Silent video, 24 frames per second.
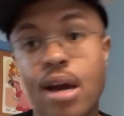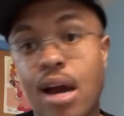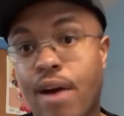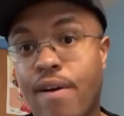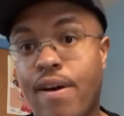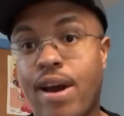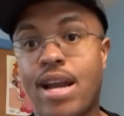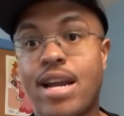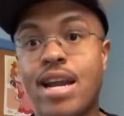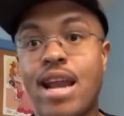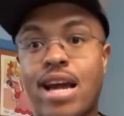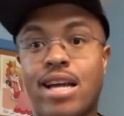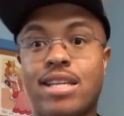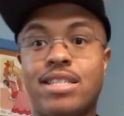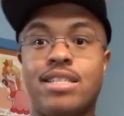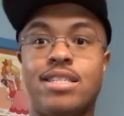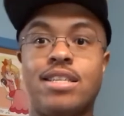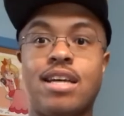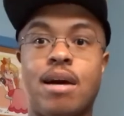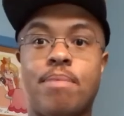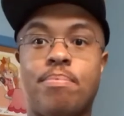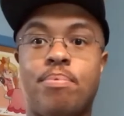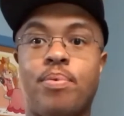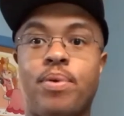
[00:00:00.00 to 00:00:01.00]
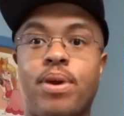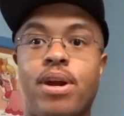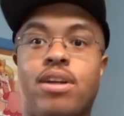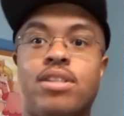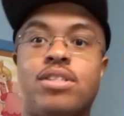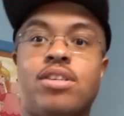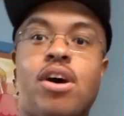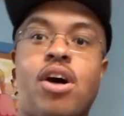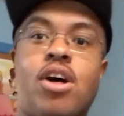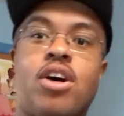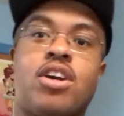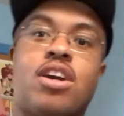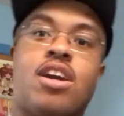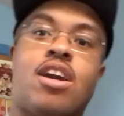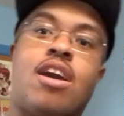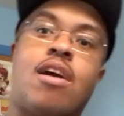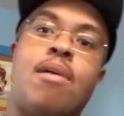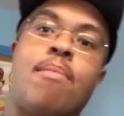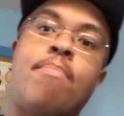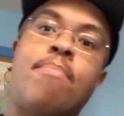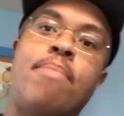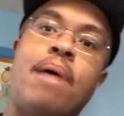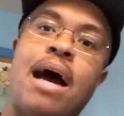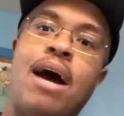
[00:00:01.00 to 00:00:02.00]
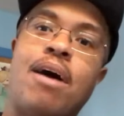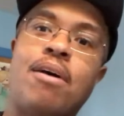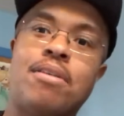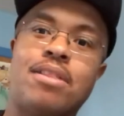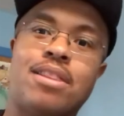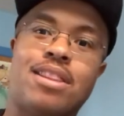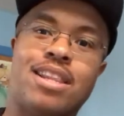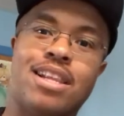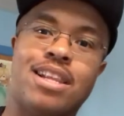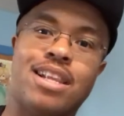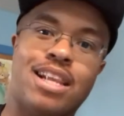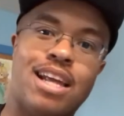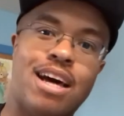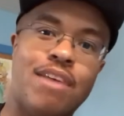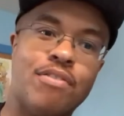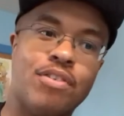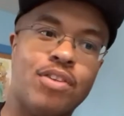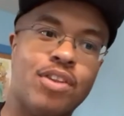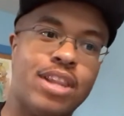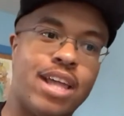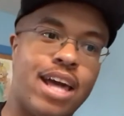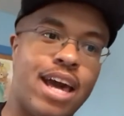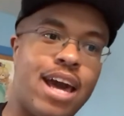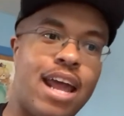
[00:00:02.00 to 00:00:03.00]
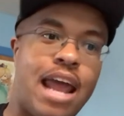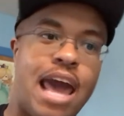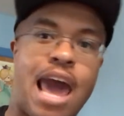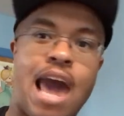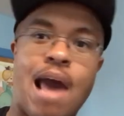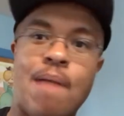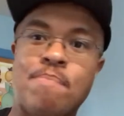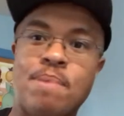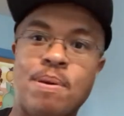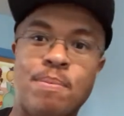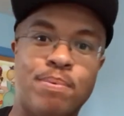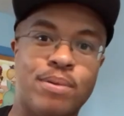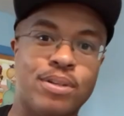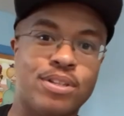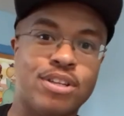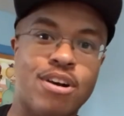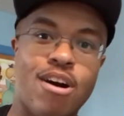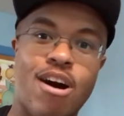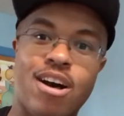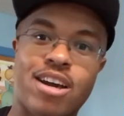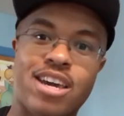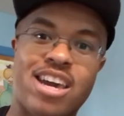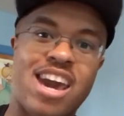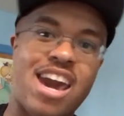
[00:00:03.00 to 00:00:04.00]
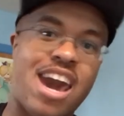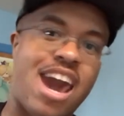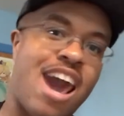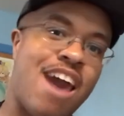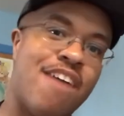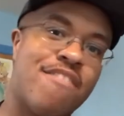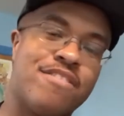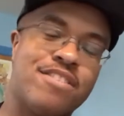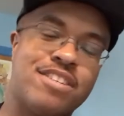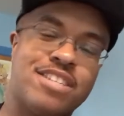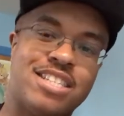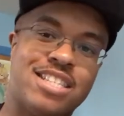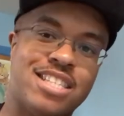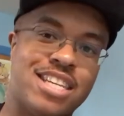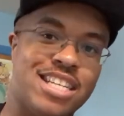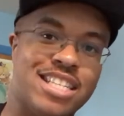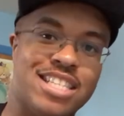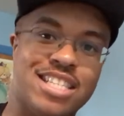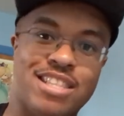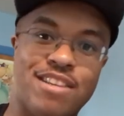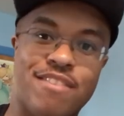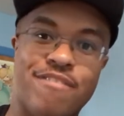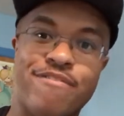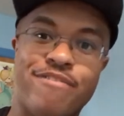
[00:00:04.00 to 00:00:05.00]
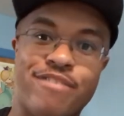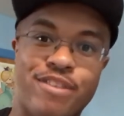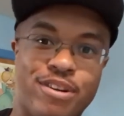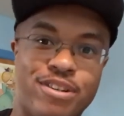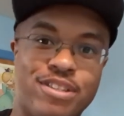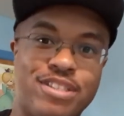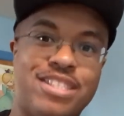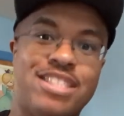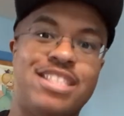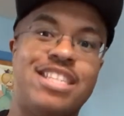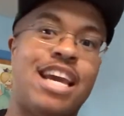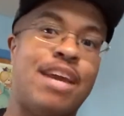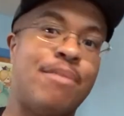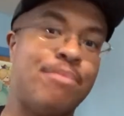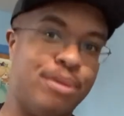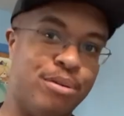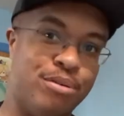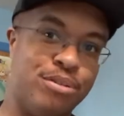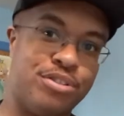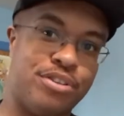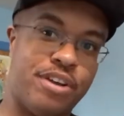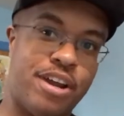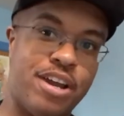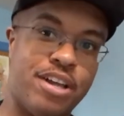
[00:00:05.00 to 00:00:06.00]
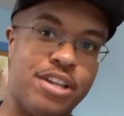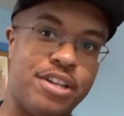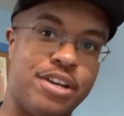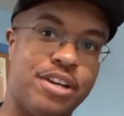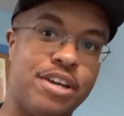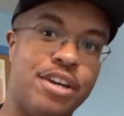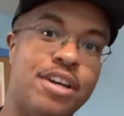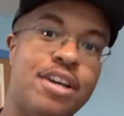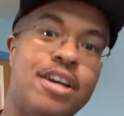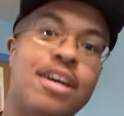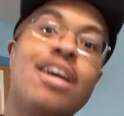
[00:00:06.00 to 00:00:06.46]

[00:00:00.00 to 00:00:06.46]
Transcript: Alright, next up we are talking about the level that had people talking ever since the first debut trailer,